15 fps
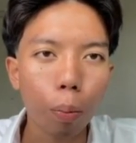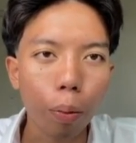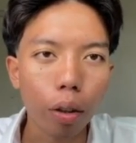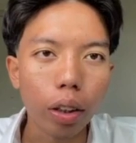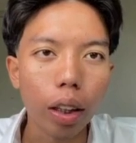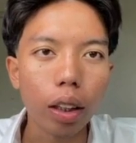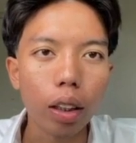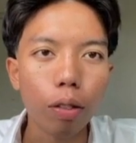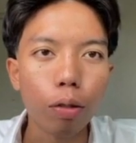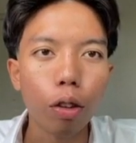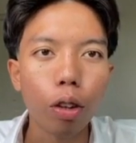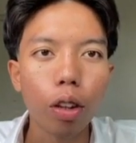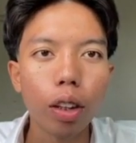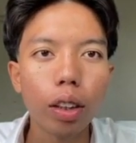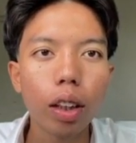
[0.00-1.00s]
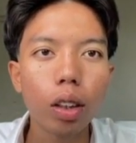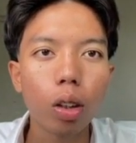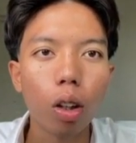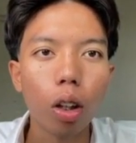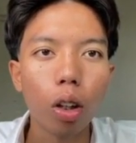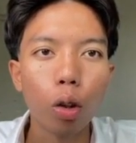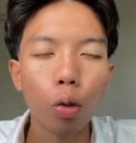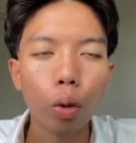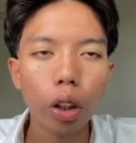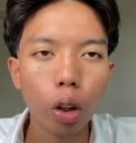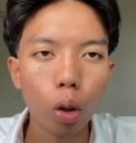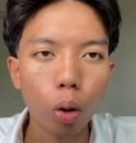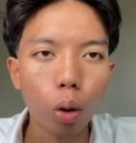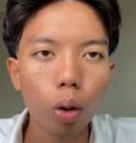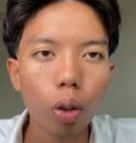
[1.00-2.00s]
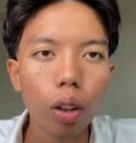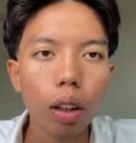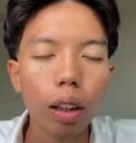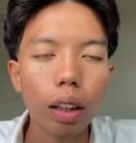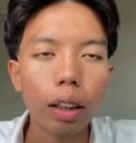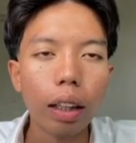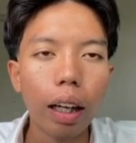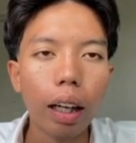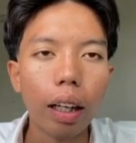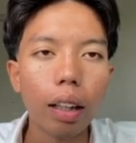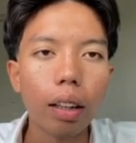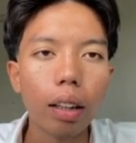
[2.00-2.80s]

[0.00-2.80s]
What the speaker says: project is focuses on Windows that